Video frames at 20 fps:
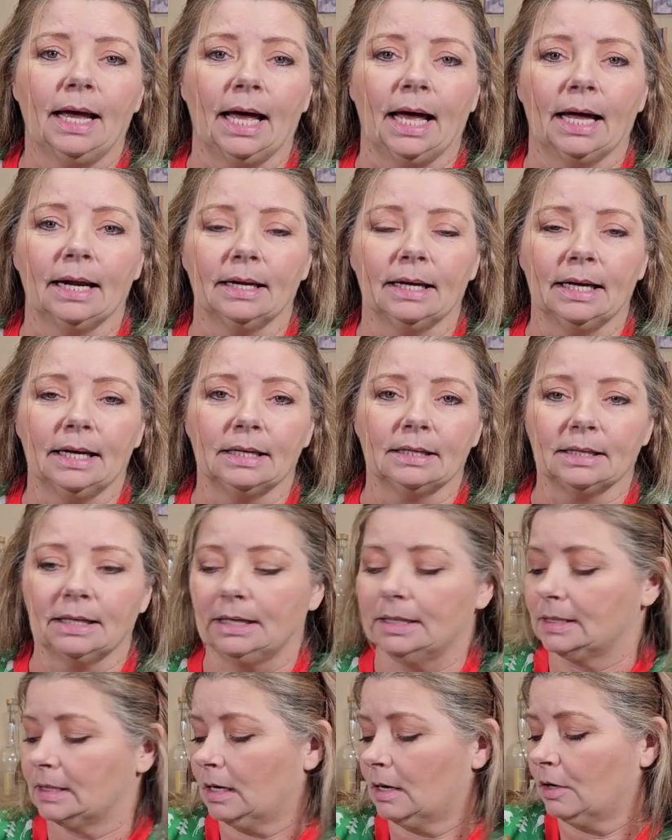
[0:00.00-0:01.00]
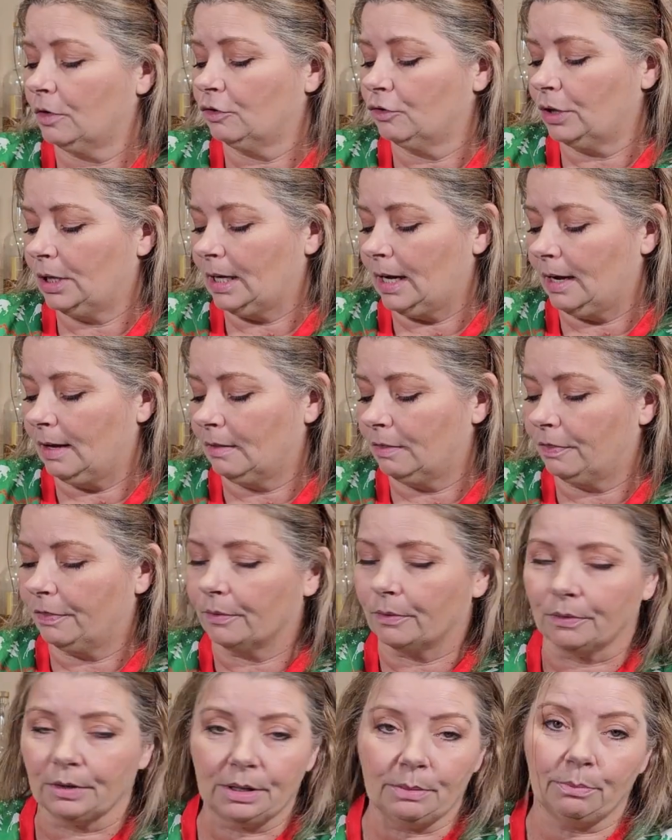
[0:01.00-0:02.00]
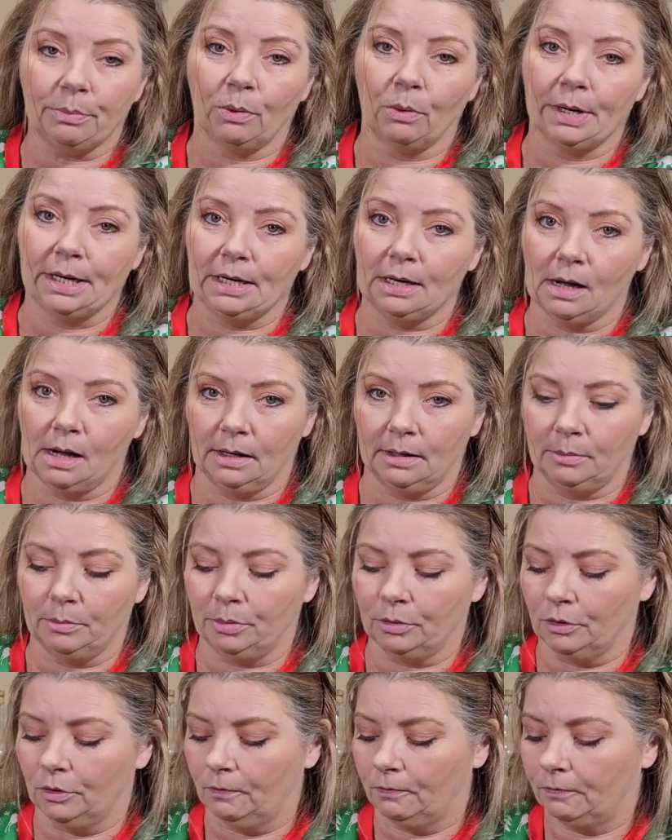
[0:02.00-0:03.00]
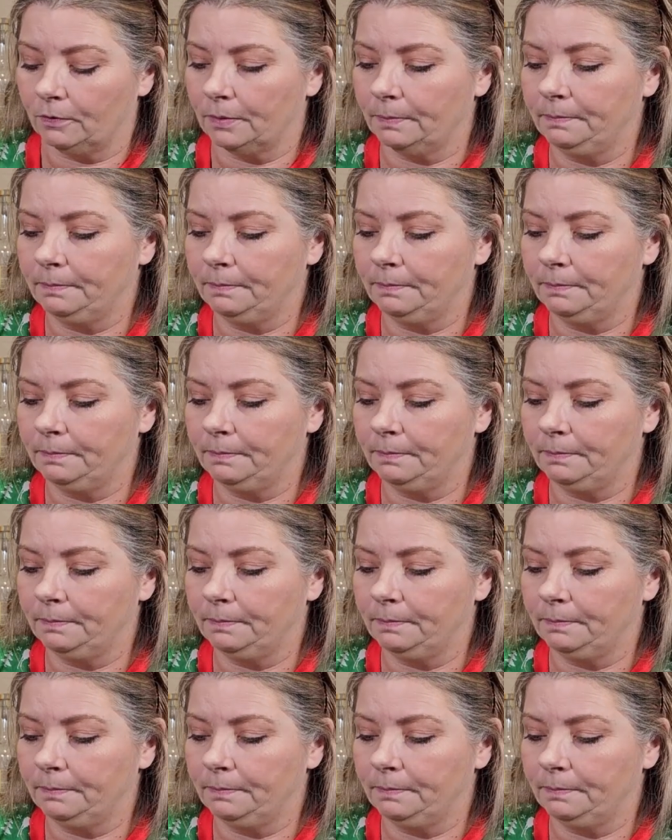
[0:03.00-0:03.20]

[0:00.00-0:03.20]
and it is 130.9 proof.